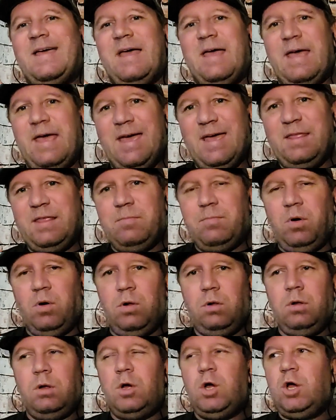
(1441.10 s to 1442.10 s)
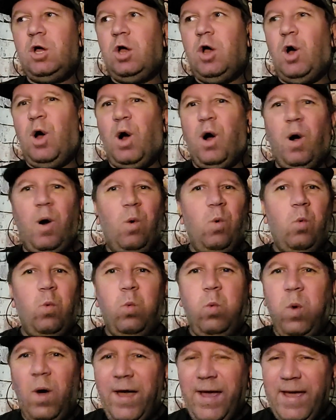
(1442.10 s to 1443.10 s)
Hannibal, are
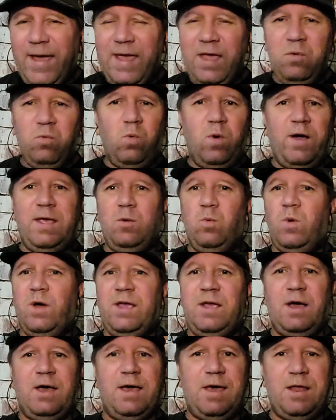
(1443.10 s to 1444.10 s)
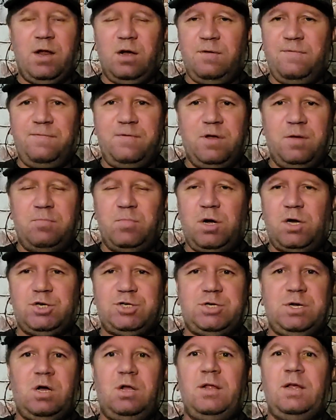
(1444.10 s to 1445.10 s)
way, way, way ahead of
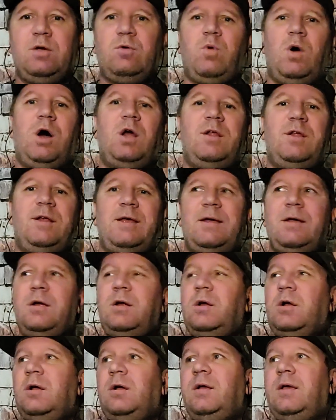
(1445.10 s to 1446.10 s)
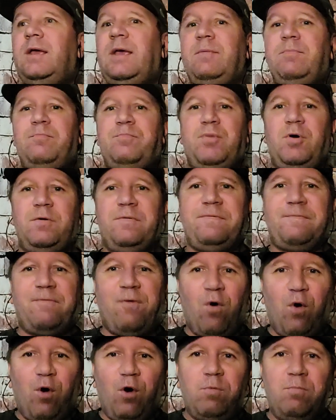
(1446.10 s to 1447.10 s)
Martial in quality, in
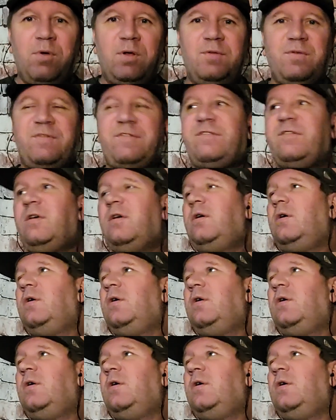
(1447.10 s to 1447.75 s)
performance,